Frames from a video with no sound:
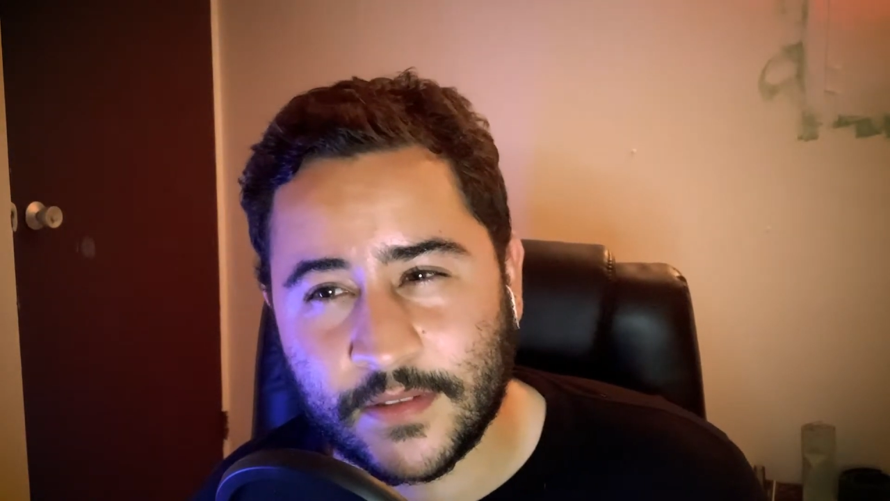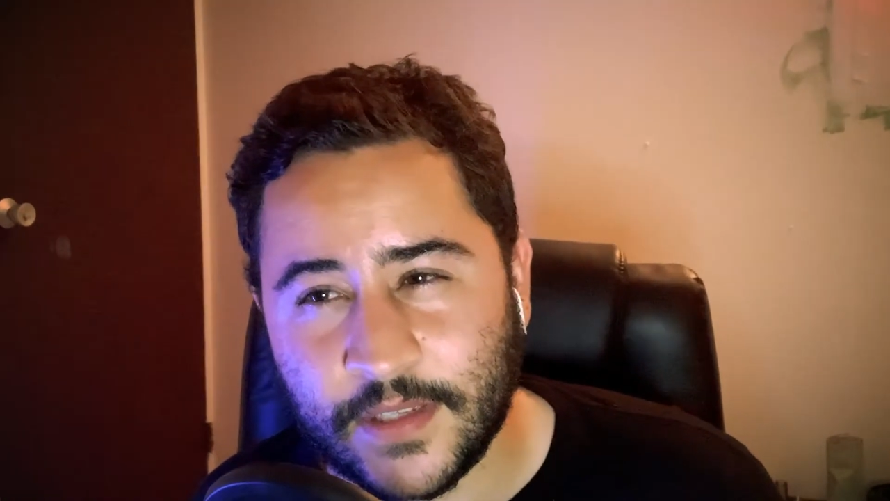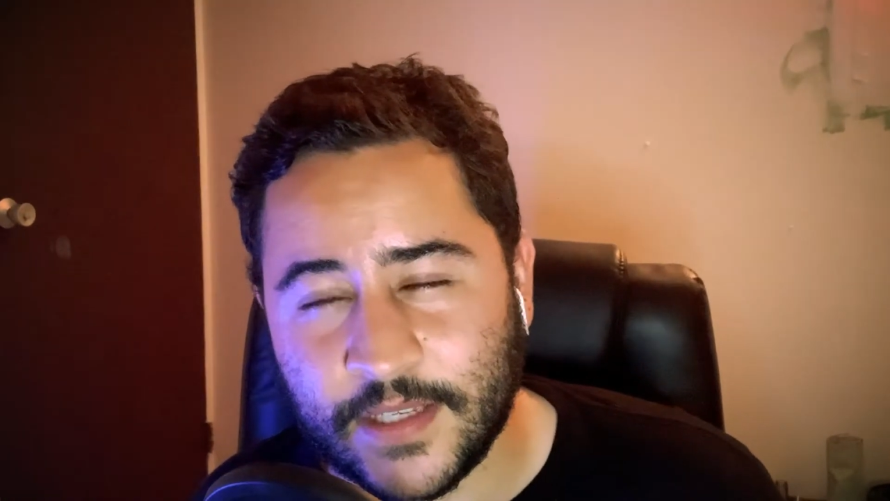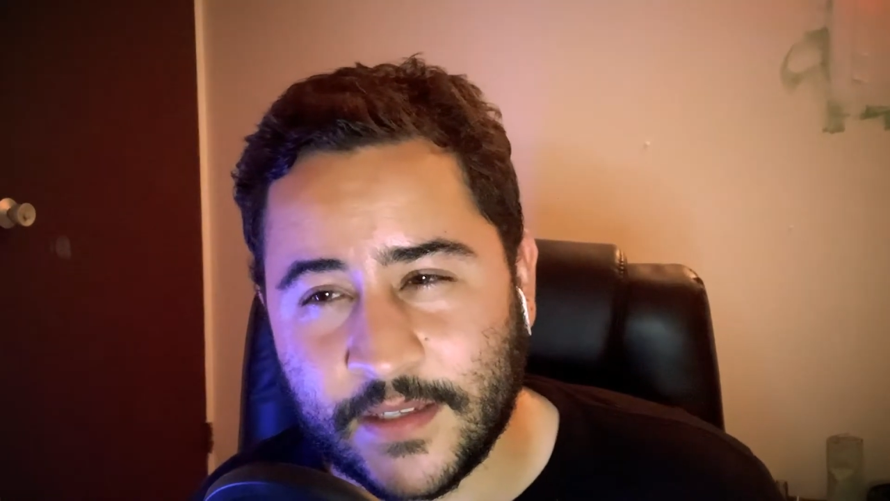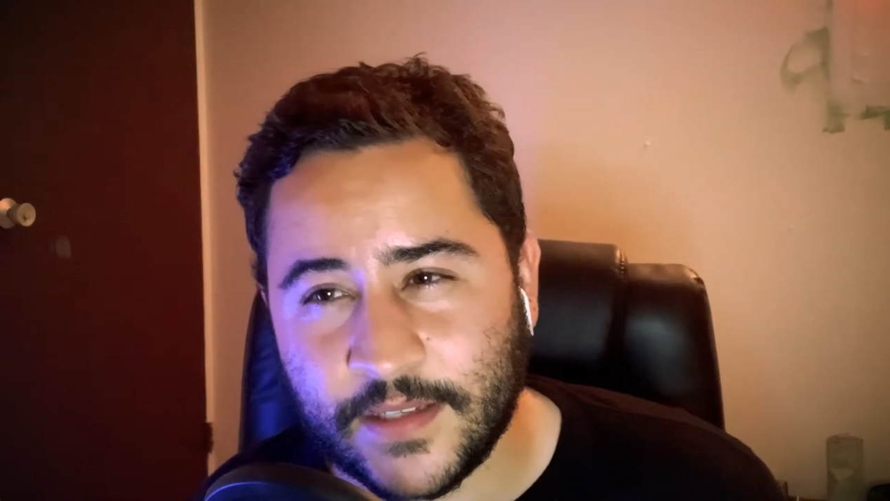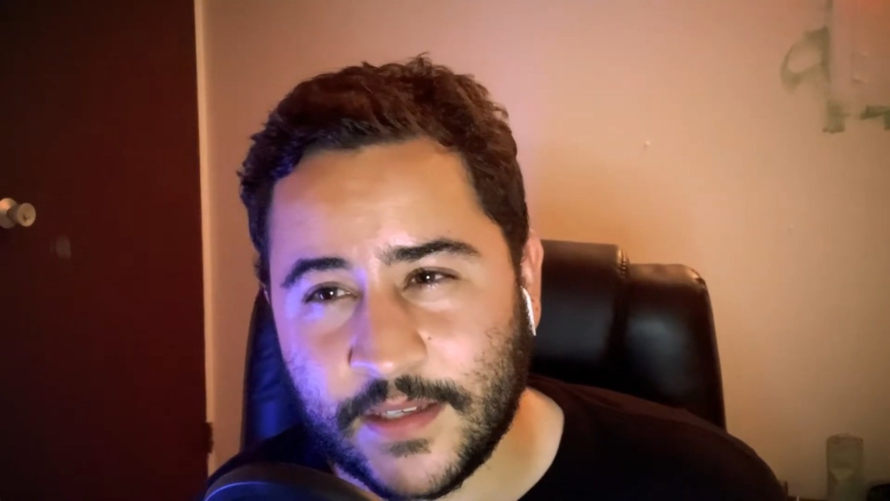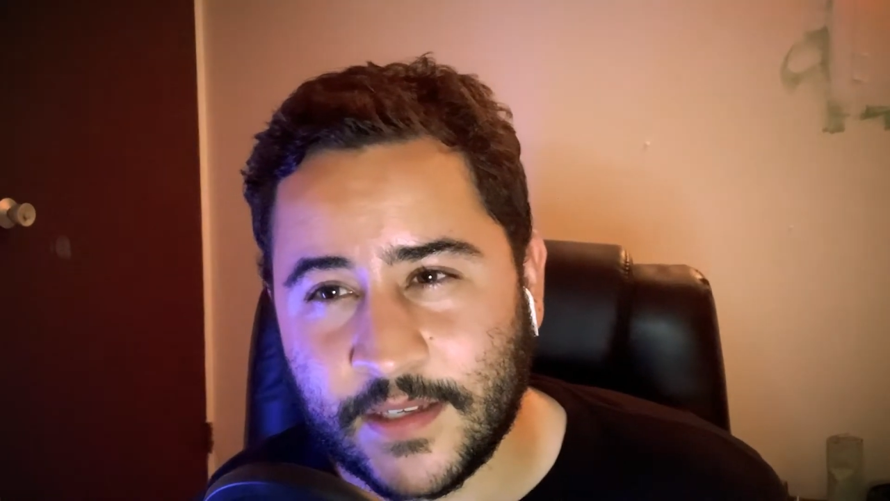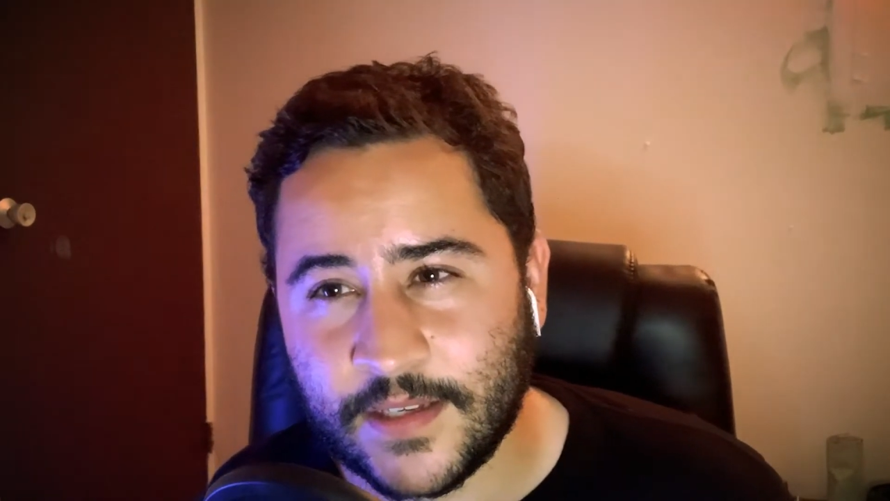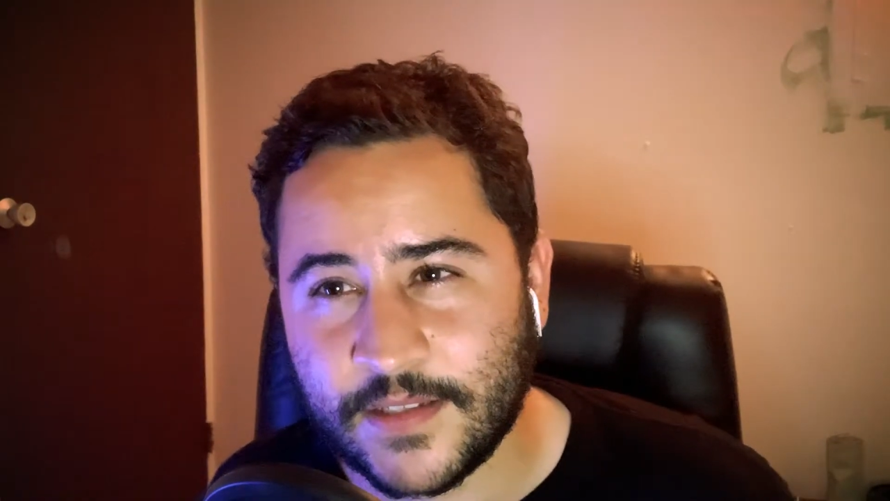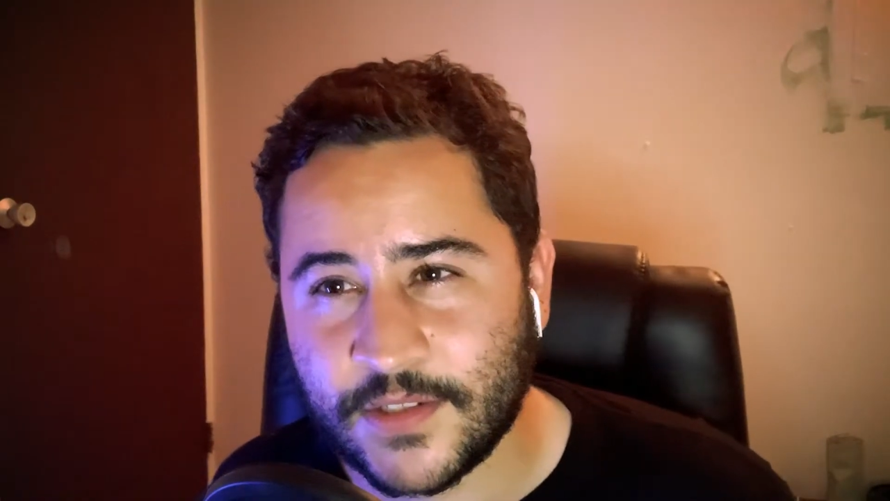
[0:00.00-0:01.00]
like
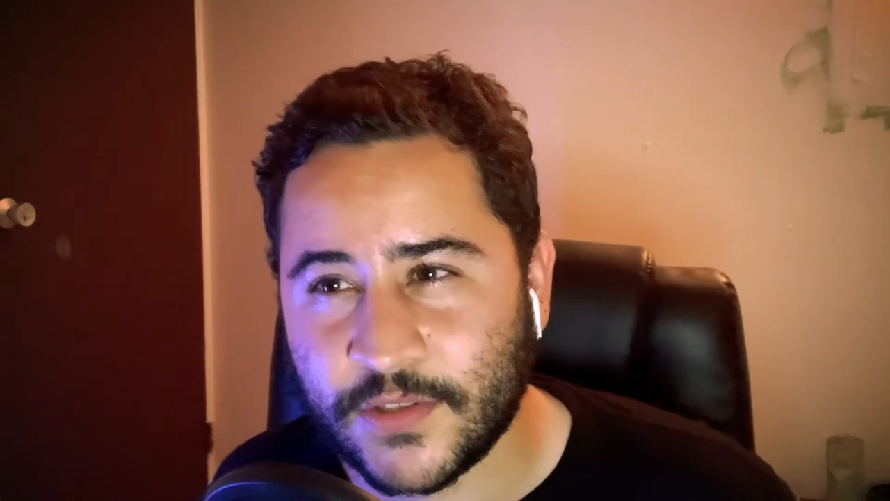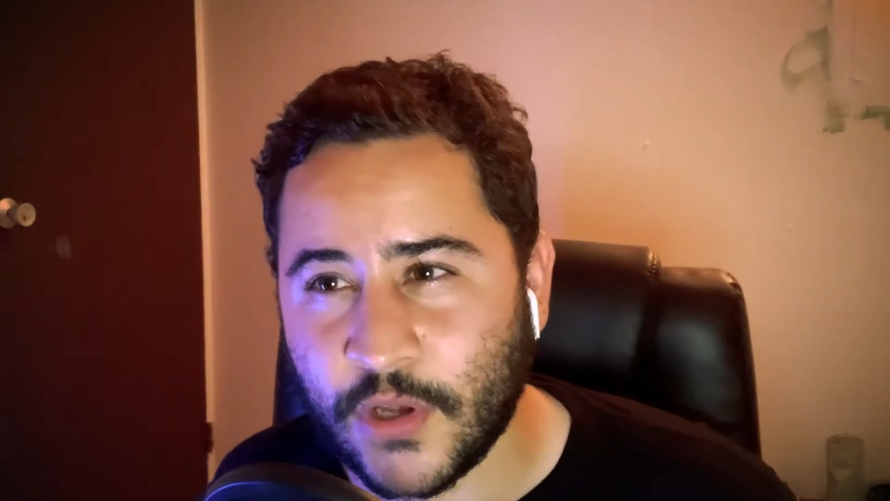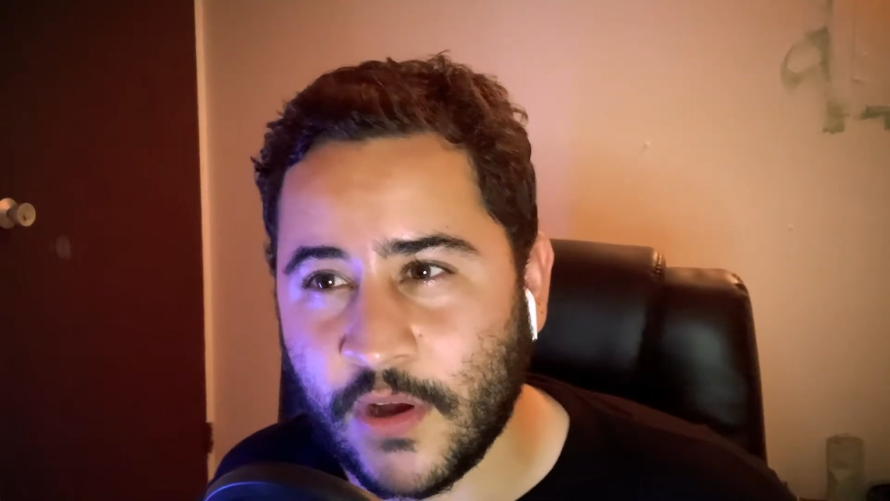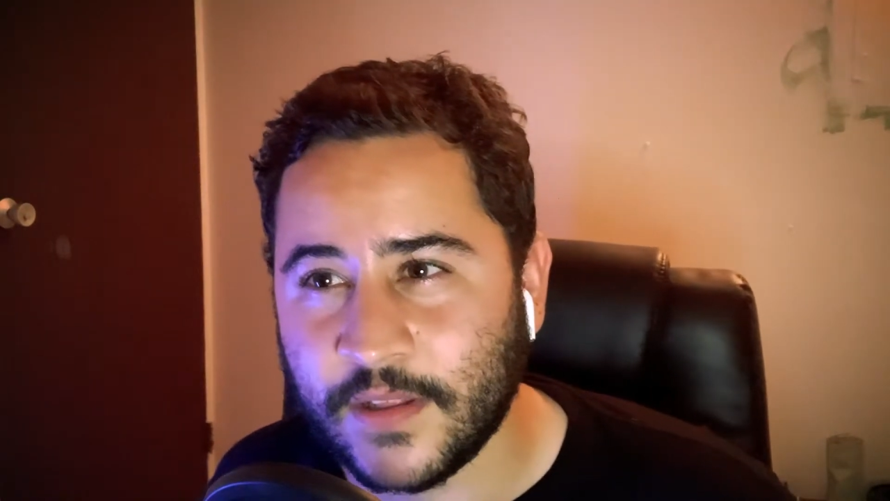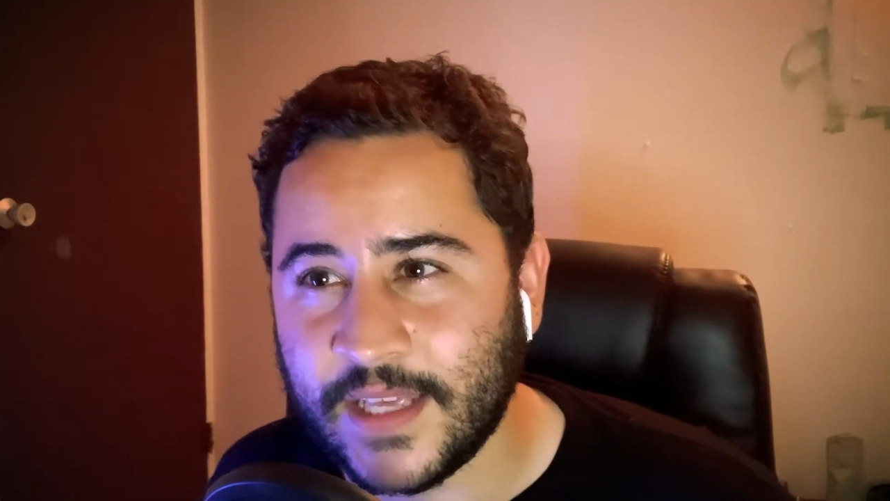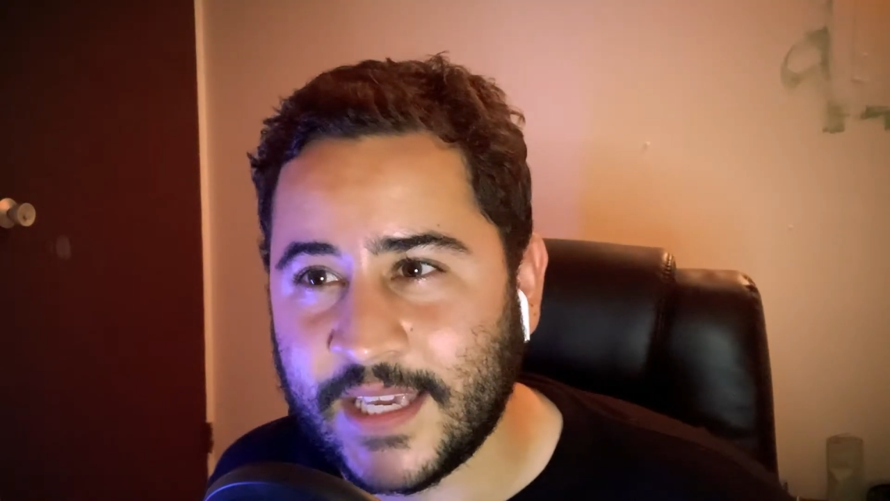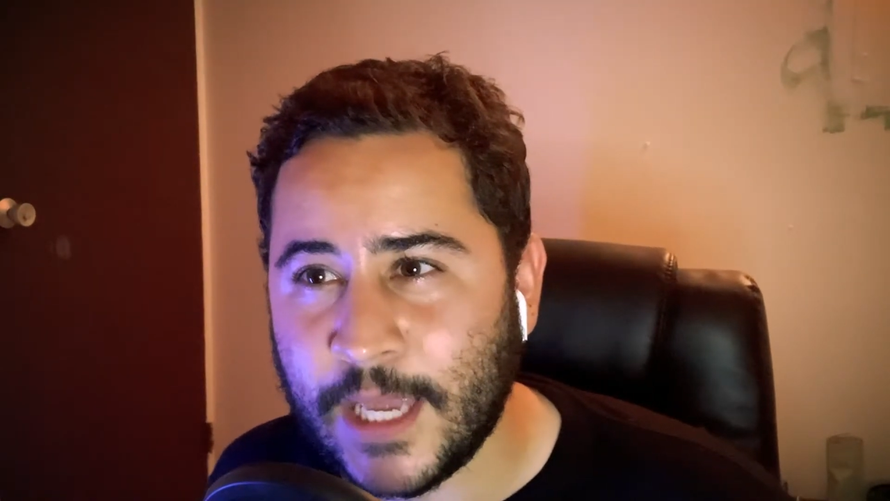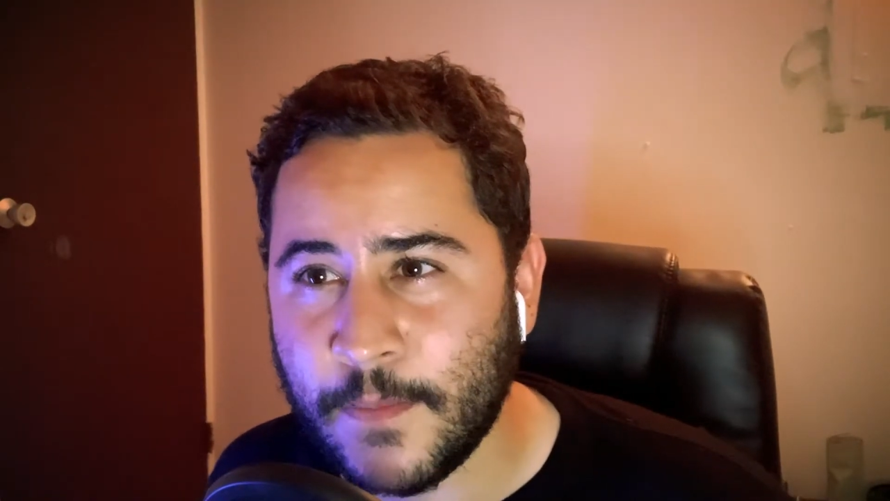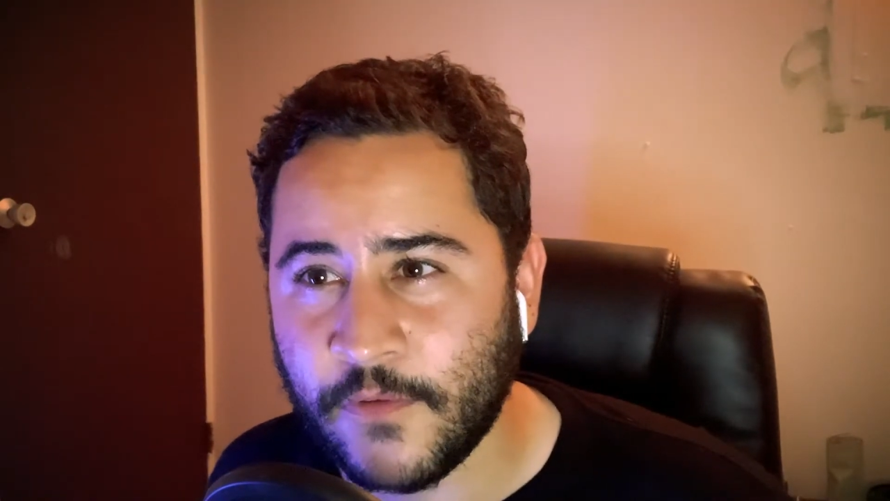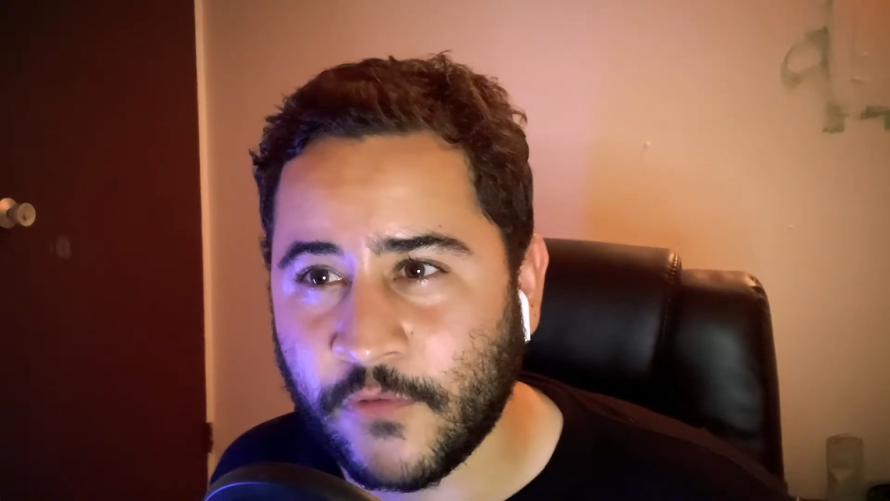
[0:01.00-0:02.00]
a song that
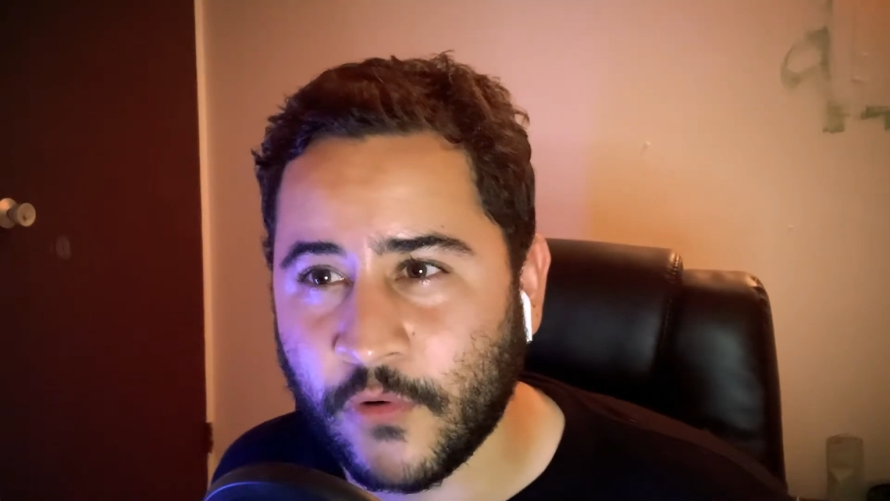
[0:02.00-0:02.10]
came